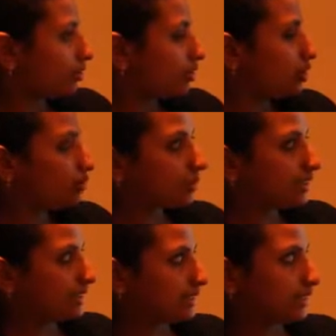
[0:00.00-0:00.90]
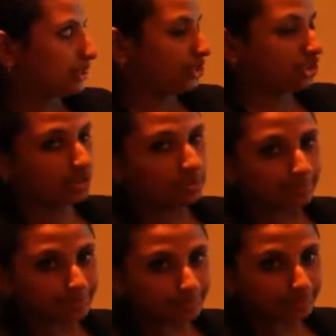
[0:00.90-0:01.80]
Numeracy technician.
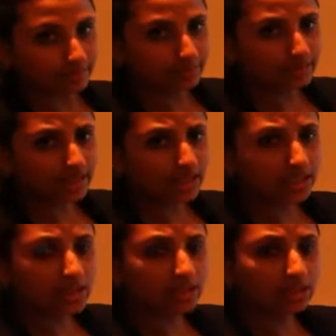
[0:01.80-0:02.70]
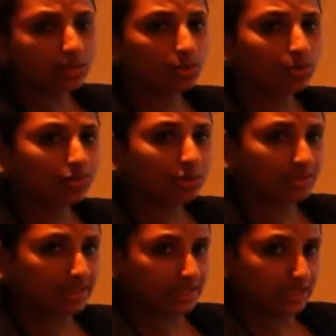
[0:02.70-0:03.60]
And the role of
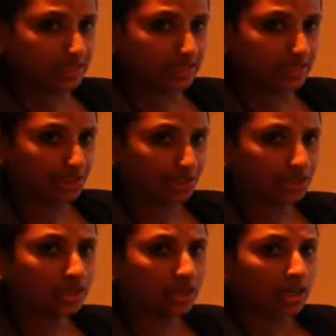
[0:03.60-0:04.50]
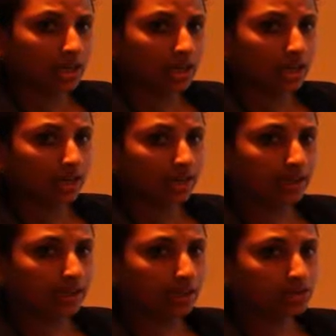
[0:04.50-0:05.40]
numeracy technician
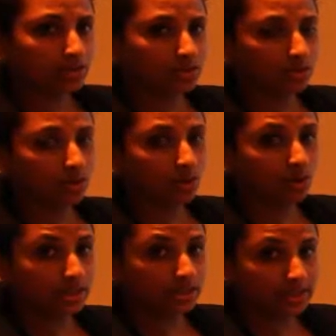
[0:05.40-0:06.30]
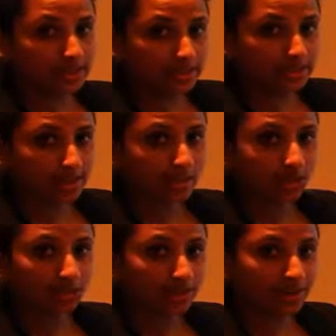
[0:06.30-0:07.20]
involves the knowledge and understanding
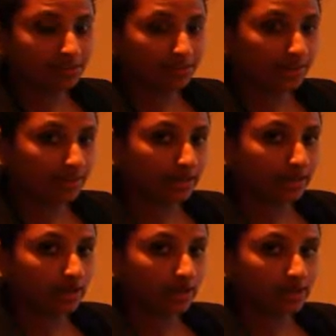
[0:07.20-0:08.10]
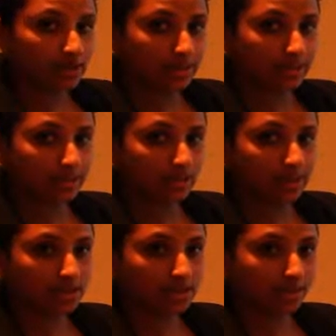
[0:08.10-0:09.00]
of various mathematical concepts such
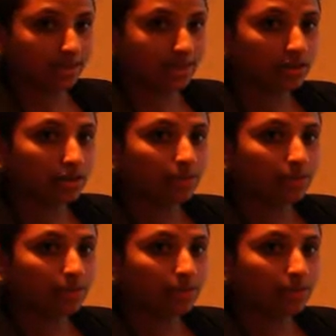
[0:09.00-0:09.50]
as number,